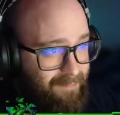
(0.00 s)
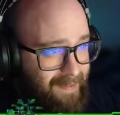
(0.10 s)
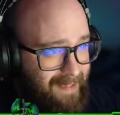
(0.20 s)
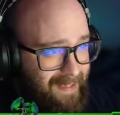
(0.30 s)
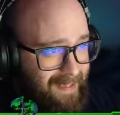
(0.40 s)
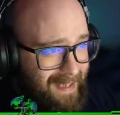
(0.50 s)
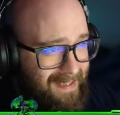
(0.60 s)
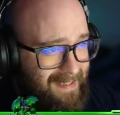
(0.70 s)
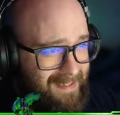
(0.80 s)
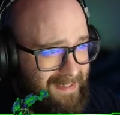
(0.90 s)
He fall under
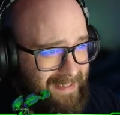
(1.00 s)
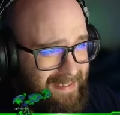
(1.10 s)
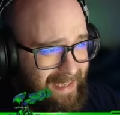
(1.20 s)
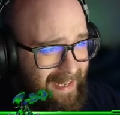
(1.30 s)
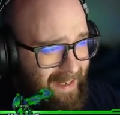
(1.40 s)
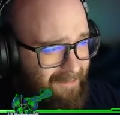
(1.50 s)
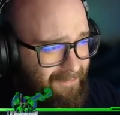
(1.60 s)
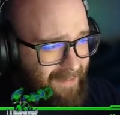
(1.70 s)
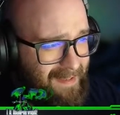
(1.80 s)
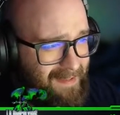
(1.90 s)
40%,
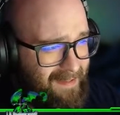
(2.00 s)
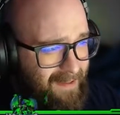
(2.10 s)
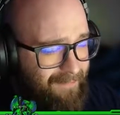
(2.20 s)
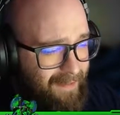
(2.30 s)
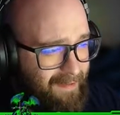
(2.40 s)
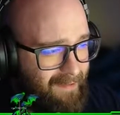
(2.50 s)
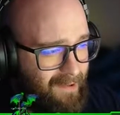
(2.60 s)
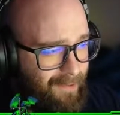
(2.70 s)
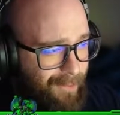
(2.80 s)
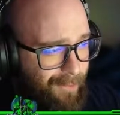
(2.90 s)
yikes. Bringing
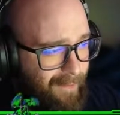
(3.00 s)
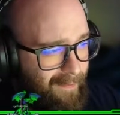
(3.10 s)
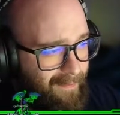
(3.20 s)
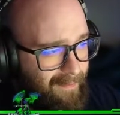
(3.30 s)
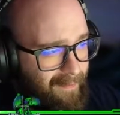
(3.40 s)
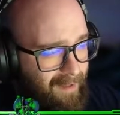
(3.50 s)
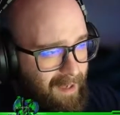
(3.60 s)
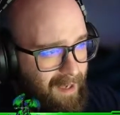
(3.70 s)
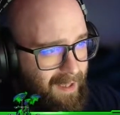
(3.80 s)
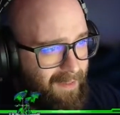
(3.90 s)
Coolizo, hopefully we get some
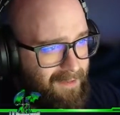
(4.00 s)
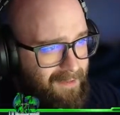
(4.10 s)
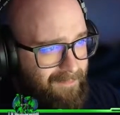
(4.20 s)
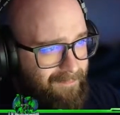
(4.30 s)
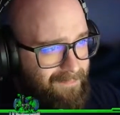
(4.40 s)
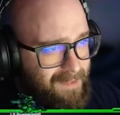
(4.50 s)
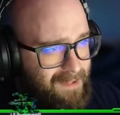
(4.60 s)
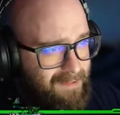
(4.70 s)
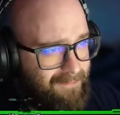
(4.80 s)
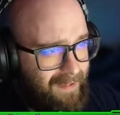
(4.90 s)
stacks.
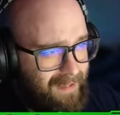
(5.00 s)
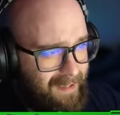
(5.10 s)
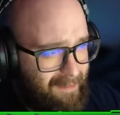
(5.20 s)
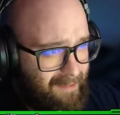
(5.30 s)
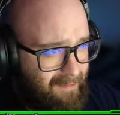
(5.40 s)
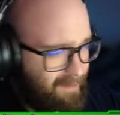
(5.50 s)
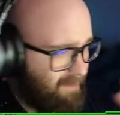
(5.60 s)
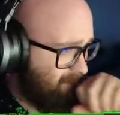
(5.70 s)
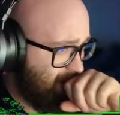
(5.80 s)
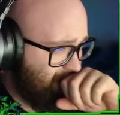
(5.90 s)
Janemba, this is
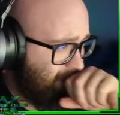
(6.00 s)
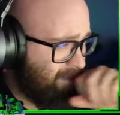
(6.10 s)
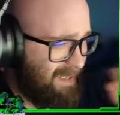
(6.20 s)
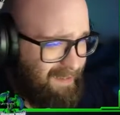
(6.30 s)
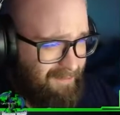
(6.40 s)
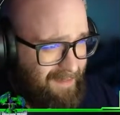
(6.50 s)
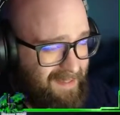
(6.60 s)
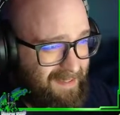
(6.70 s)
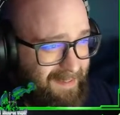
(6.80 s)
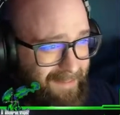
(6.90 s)
the first time
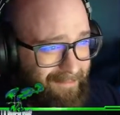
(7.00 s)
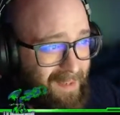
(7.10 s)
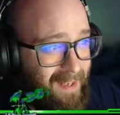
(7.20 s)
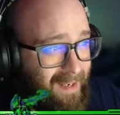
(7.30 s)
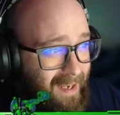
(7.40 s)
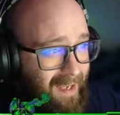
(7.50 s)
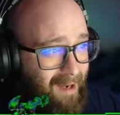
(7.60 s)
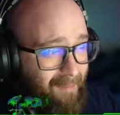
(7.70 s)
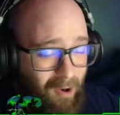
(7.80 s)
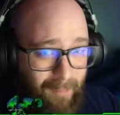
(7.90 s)
I'm
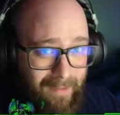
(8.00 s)
using